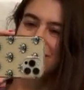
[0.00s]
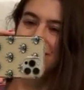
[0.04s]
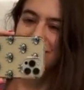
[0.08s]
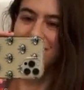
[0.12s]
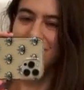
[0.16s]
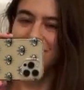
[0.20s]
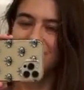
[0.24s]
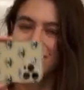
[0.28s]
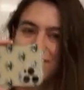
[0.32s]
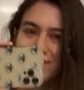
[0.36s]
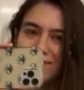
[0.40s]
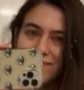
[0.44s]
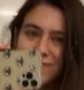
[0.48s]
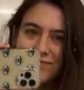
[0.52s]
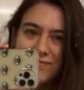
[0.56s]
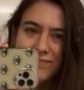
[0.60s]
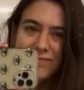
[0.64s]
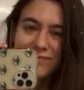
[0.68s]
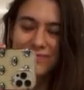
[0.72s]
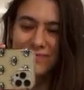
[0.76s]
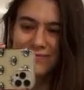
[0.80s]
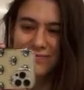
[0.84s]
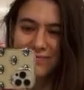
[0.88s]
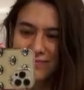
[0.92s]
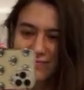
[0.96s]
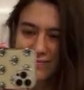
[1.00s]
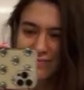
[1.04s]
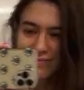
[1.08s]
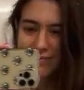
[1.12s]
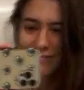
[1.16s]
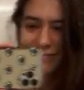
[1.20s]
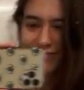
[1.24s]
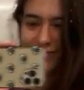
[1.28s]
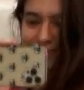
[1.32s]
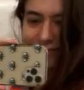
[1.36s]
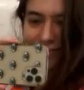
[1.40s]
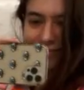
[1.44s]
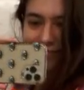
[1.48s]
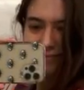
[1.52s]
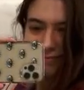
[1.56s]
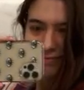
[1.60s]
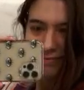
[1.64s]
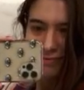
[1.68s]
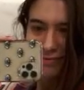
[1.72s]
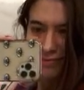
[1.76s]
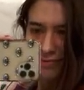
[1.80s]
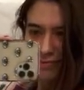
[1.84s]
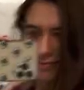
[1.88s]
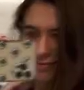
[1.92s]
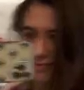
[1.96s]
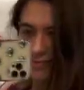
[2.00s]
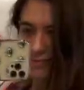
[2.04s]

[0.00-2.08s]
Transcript: No one is speaking in this clip.